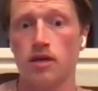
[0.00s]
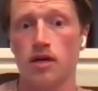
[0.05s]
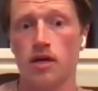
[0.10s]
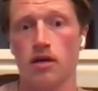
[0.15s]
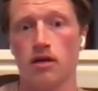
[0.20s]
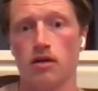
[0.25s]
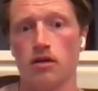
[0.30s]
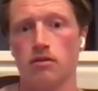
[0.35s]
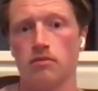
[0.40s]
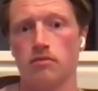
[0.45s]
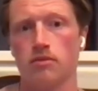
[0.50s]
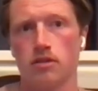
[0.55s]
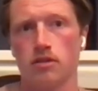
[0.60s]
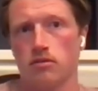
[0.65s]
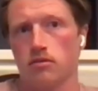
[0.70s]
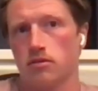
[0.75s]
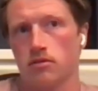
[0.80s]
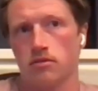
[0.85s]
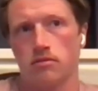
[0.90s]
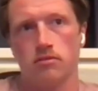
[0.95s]
Um, you know,
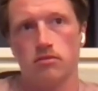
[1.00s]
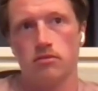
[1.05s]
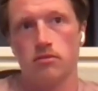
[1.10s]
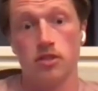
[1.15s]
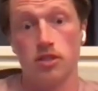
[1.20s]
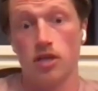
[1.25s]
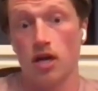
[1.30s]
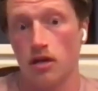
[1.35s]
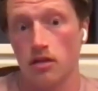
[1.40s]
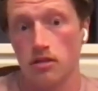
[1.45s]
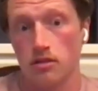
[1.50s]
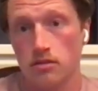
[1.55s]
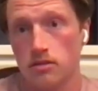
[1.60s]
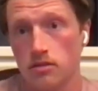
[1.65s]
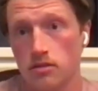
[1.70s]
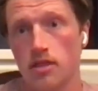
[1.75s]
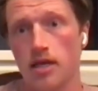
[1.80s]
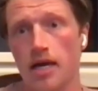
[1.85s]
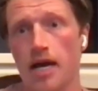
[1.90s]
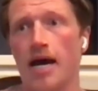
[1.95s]
I was young
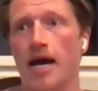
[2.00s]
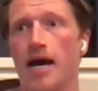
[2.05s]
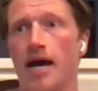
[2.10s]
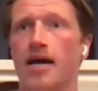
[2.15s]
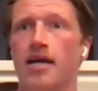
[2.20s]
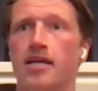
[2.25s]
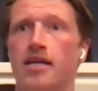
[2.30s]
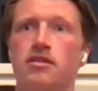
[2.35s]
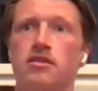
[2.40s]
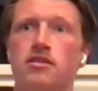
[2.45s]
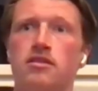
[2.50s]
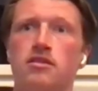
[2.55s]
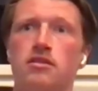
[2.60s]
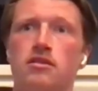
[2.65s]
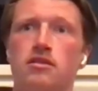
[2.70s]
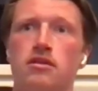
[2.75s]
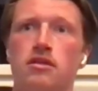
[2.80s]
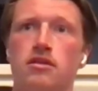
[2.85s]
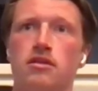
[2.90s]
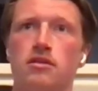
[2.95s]
and
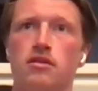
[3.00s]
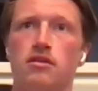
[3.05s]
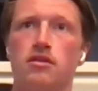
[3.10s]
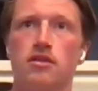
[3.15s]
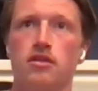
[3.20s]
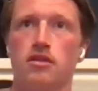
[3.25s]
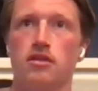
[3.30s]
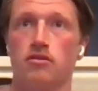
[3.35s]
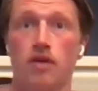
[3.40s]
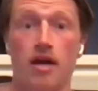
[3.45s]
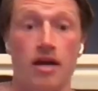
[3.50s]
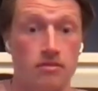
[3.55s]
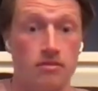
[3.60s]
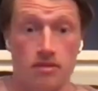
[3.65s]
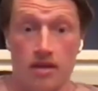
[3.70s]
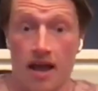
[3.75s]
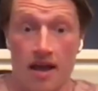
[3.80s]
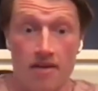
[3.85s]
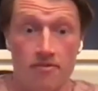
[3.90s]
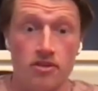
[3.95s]
you know
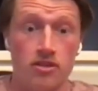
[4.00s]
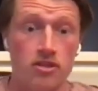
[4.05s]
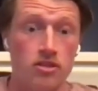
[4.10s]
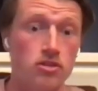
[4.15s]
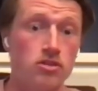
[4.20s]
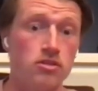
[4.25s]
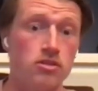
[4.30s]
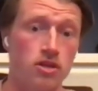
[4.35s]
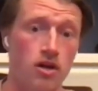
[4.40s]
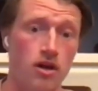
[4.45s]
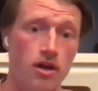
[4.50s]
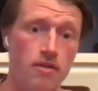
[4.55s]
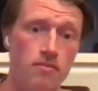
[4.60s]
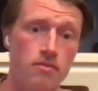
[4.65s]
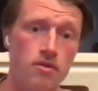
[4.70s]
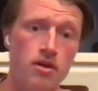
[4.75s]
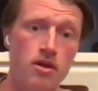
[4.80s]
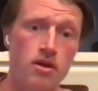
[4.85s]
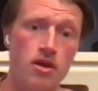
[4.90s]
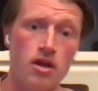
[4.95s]
having a good
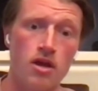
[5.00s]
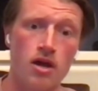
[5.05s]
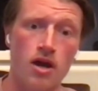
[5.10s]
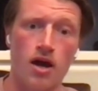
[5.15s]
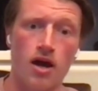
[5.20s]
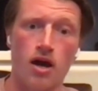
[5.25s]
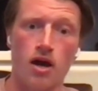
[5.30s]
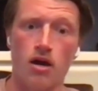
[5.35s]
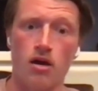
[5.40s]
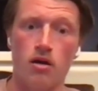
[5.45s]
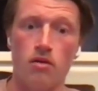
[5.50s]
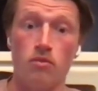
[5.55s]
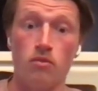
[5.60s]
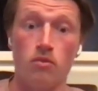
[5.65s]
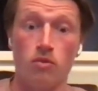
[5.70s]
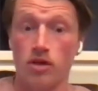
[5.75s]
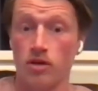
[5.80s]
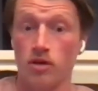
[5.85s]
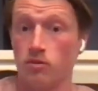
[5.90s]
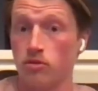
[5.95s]
time. Yes. Um,
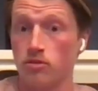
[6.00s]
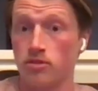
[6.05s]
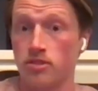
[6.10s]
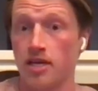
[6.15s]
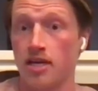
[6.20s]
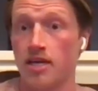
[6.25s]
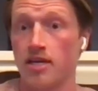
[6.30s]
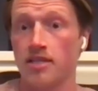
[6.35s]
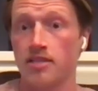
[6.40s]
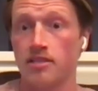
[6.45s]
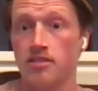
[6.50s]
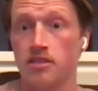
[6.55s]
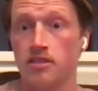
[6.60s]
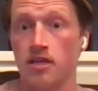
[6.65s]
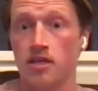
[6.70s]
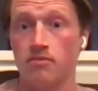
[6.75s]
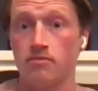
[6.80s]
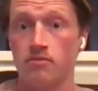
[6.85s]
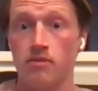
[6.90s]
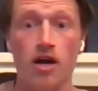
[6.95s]
what I will say is
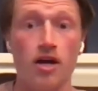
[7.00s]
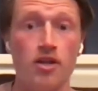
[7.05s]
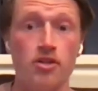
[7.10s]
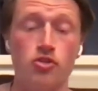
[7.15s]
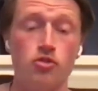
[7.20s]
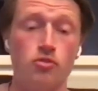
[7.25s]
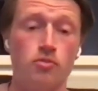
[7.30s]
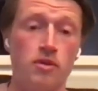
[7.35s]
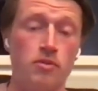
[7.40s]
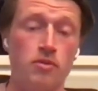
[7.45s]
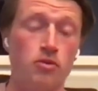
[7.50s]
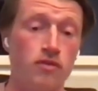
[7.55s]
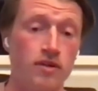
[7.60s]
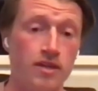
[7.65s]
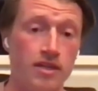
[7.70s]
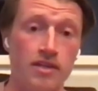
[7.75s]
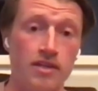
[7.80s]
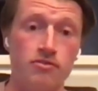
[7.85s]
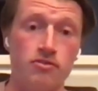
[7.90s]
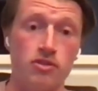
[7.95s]
I, I knew people
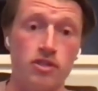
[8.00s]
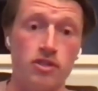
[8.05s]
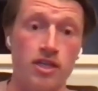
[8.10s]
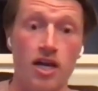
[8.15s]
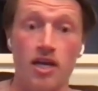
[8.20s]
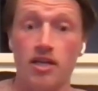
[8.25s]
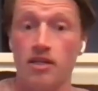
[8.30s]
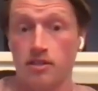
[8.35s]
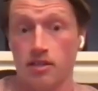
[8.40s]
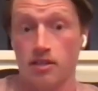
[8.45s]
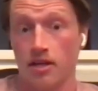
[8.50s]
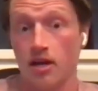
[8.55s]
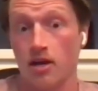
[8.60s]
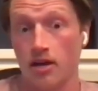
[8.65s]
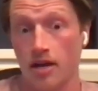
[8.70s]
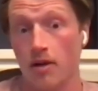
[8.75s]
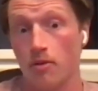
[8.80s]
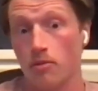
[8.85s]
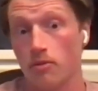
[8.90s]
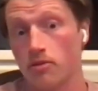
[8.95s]
that lived on the island. I
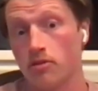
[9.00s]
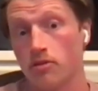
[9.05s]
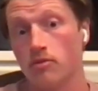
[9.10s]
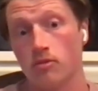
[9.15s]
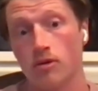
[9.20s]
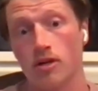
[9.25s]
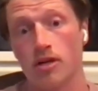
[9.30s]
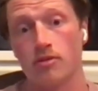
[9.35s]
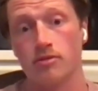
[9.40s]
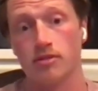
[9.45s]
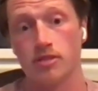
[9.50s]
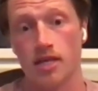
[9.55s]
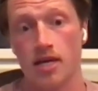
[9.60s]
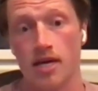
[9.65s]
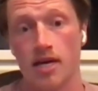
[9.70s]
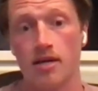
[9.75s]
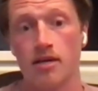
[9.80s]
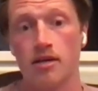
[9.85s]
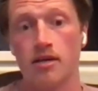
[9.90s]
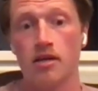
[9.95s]
hung out with them while I was
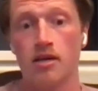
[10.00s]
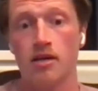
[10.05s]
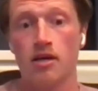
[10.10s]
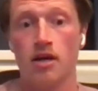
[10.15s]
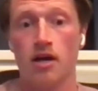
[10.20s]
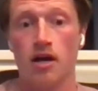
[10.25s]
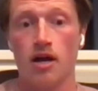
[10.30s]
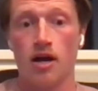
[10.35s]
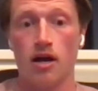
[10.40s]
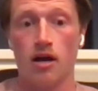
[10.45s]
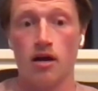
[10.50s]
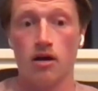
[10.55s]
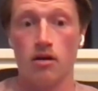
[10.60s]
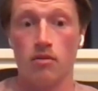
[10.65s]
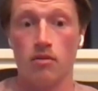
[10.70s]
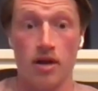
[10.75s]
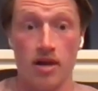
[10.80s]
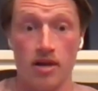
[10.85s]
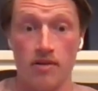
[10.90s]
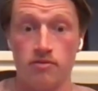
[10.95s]
there. Yes.
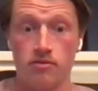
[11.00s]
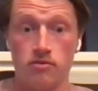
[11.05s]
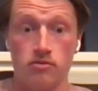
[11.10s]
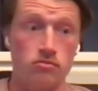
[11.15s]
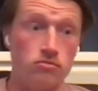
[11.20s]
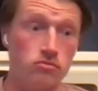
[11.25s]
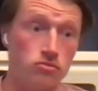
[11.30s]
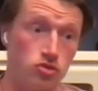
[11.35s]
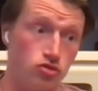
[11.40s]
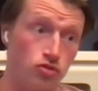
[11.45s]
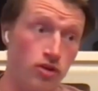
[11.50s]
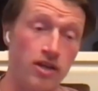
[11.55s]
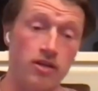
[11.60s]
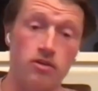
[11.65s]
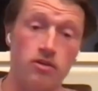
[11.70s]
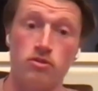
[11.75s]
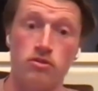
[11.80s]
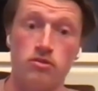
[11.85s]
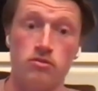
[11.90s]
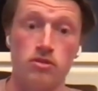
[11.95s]
Um, I even
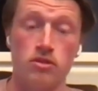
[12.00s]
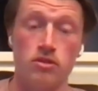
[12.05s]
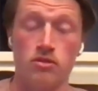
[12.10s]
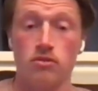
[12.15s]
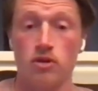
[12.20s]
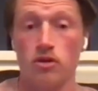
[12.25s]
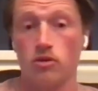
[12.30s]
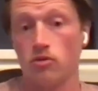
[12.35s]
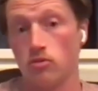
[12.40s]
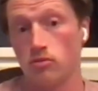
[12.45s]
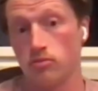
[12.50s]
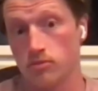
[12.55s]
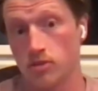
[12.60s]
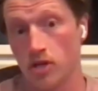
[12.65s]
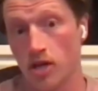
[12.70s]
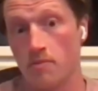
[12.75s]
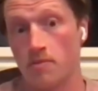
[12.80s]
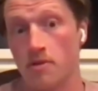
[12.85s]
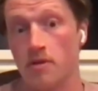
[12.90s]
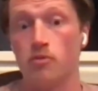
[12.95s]
drank with, you know, local
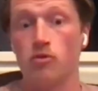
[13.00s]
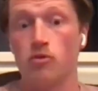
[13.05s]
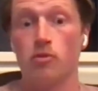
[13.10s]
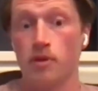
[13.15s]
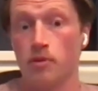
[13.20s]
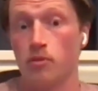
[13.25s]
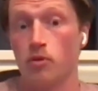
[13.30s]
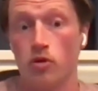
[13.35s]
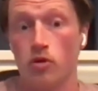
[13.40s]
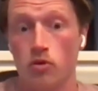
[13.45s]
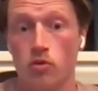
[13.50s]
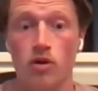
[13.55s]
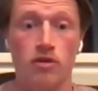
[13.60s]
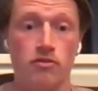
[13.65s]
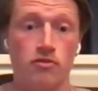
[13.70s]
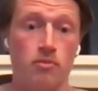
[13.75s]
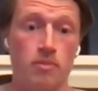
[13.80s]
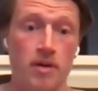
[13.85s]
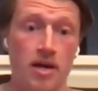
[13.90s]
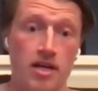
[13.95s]
Thai people, people who yeah.
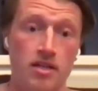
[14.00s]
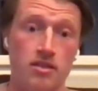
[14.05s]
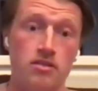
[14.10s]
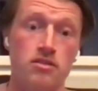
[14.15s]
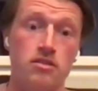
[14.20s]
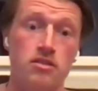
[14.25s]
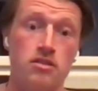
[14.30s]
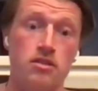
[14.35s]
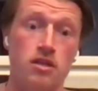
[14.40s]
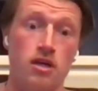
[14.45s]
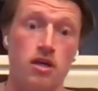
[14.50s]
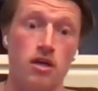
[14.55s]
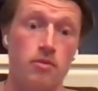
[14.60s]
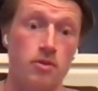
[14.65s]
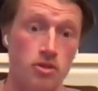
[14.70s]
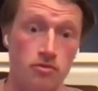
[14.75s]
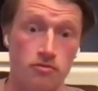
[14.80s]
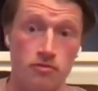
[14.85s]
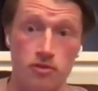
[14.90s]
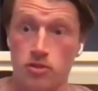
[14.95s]
work for Ban's
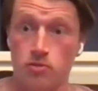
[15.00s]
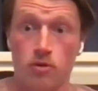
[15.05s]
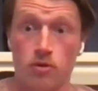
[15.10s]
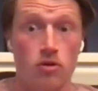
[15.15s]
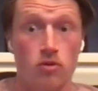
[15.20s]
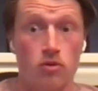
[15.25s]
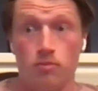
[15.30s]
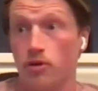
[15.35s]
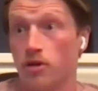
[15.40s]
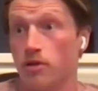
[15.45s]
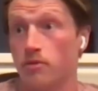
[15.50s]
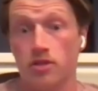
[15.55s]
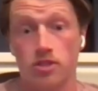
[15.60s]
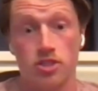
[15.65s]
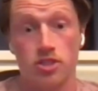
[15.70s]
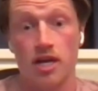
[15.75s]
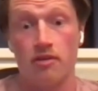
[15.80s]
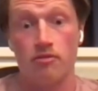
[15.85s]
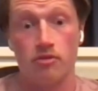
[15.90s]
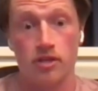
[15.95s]
um, at yes. the fishbowl pretty
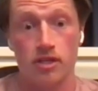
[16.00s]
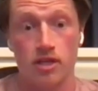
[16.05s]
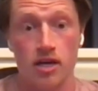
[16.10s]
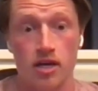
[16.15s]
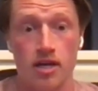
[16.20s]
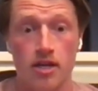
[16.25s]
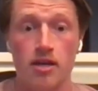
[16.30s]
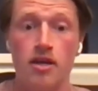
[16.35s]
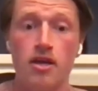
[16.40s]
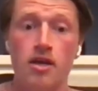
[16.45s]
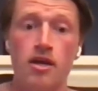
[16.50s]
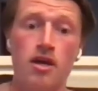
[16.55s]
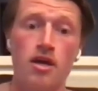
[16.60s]
much every night.